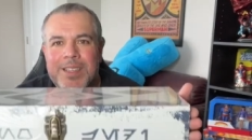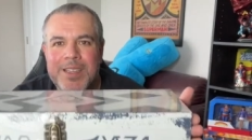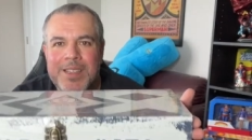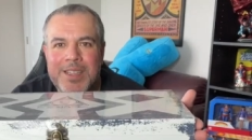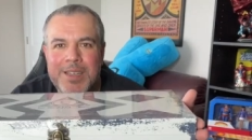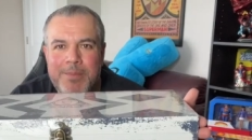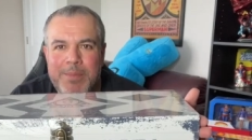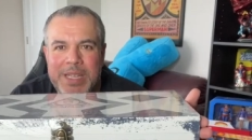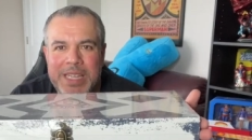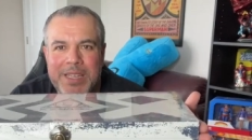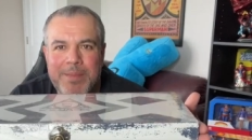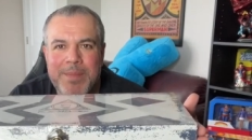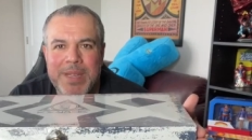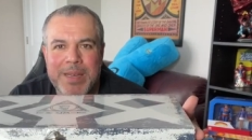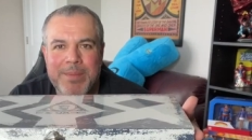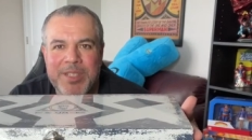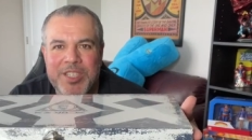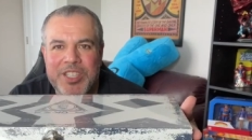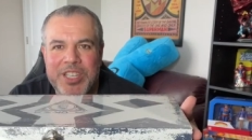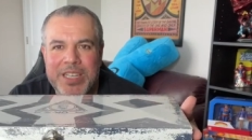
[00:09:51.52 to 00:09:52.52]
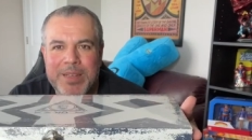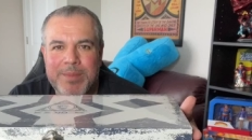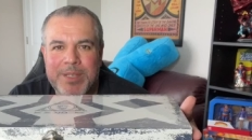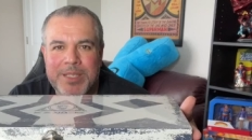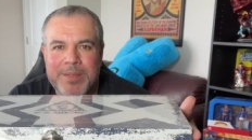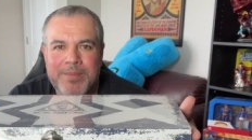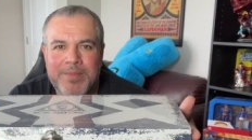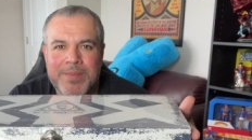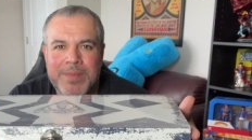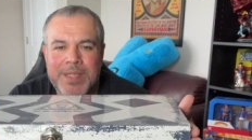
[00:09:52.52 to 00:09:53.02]
the Big Mama
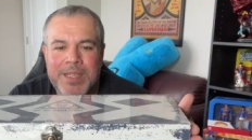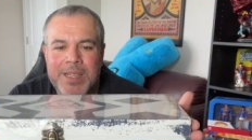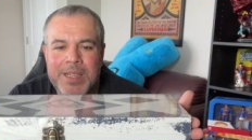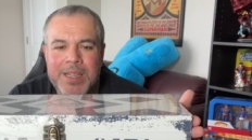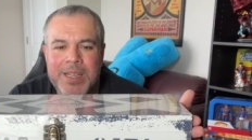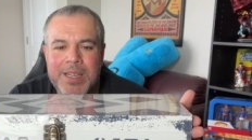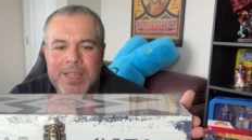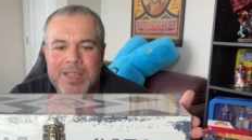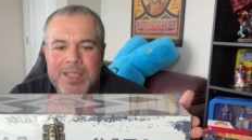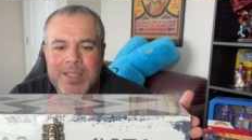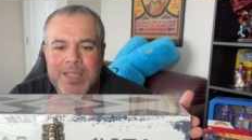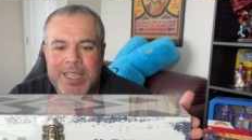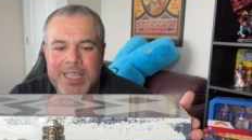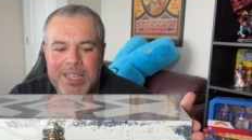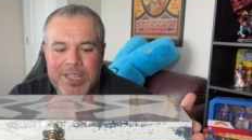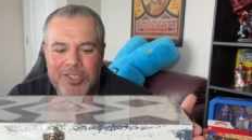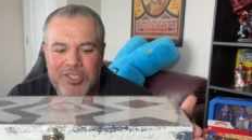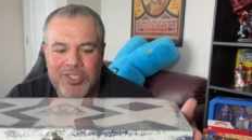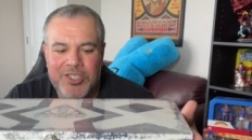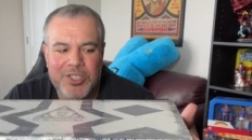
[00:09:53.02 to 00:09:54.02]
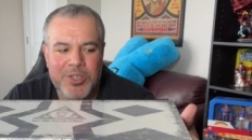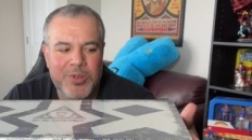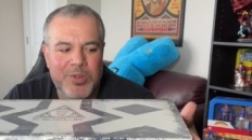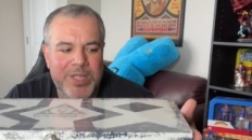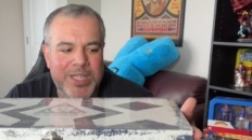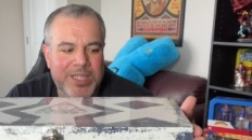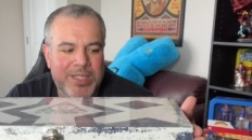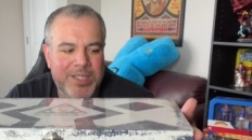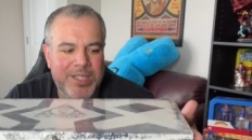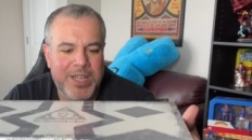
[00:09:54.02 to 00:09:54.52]
Jamma, the
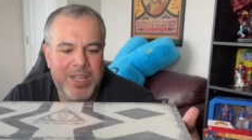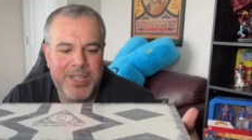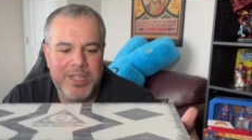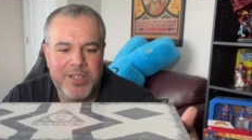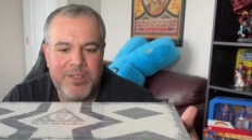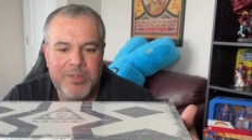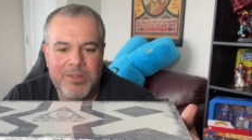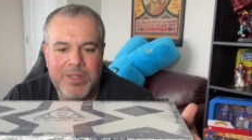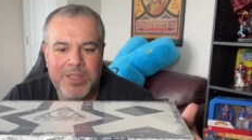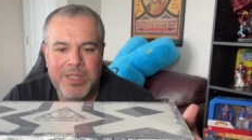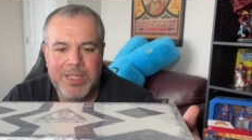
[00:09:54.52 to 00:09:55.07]
Ahsoka Tano